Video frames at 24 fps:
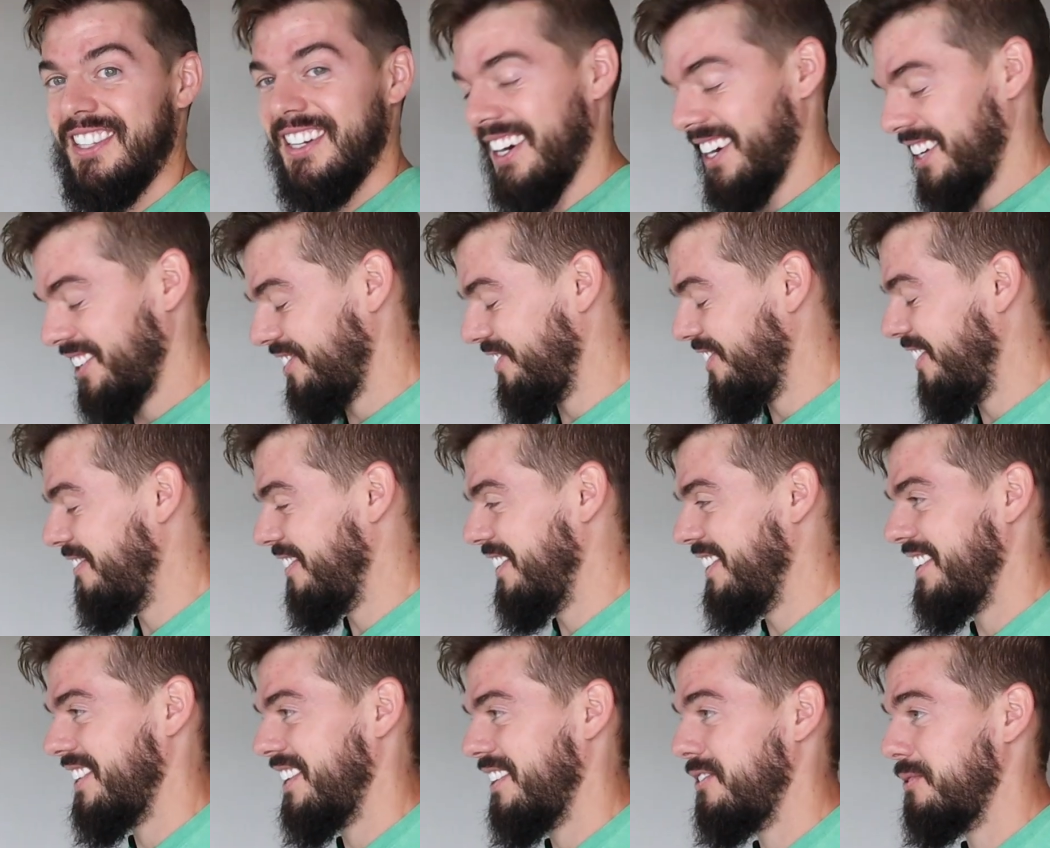I love
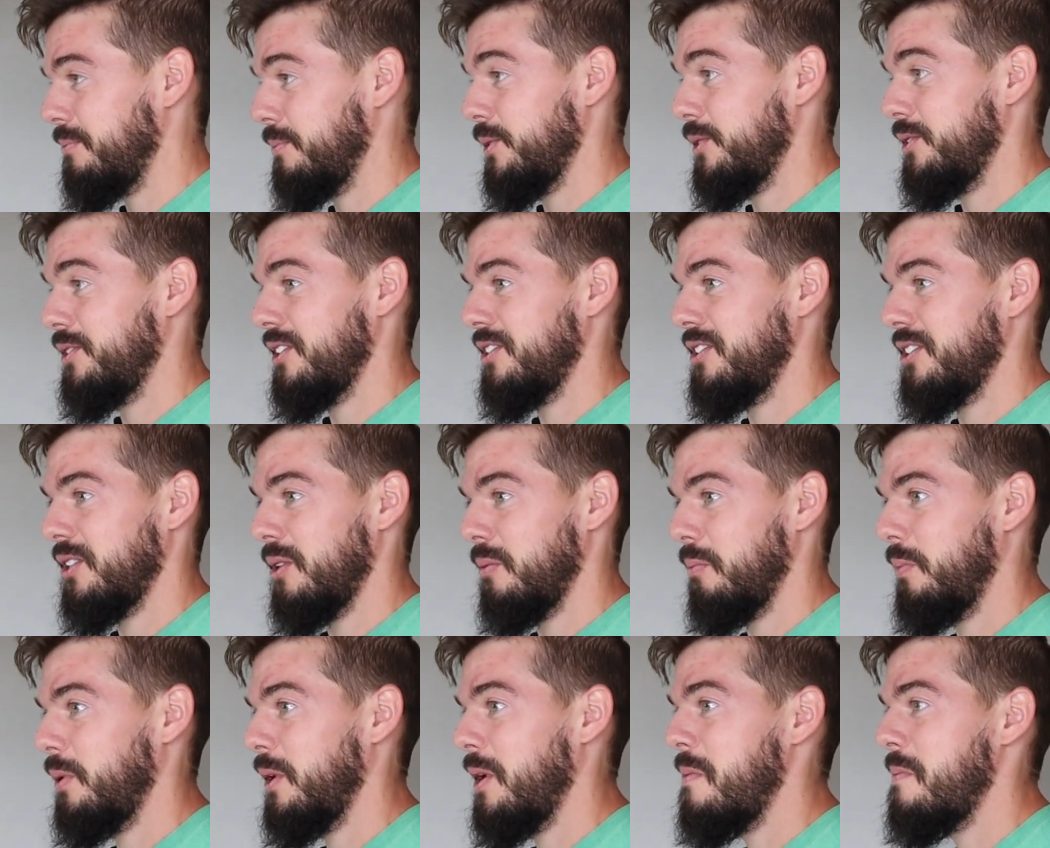it. It gives me such a
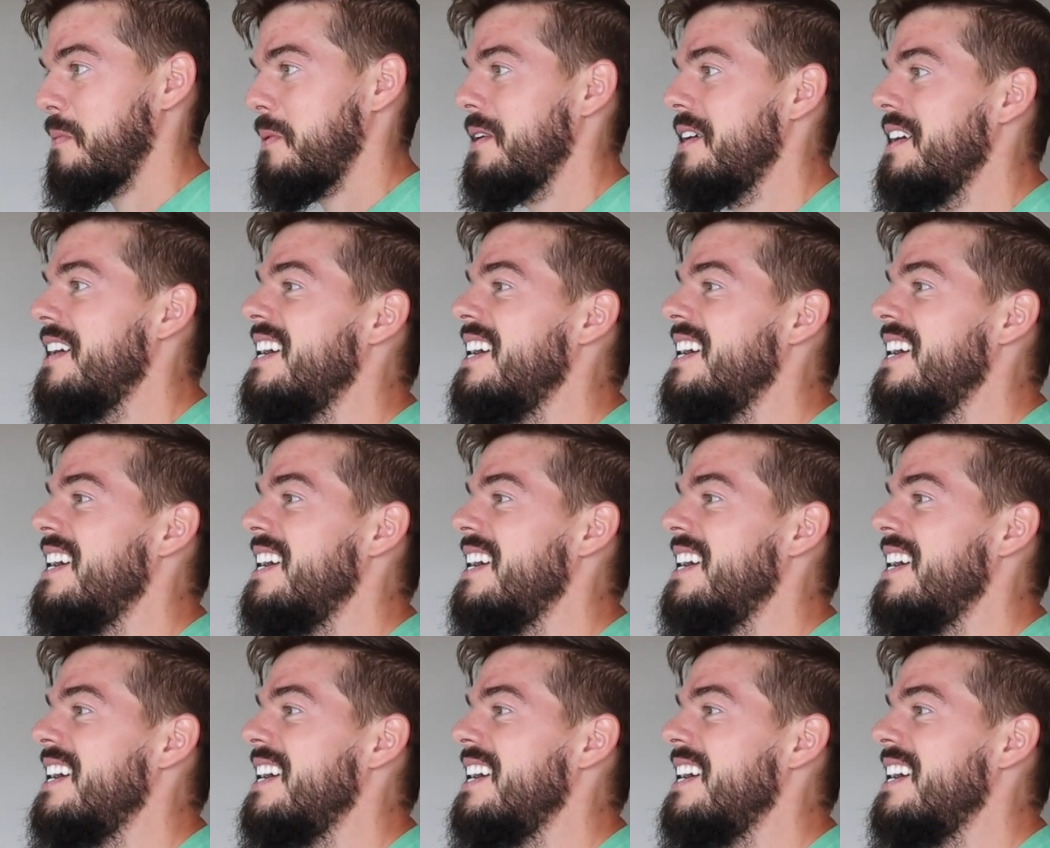good pump.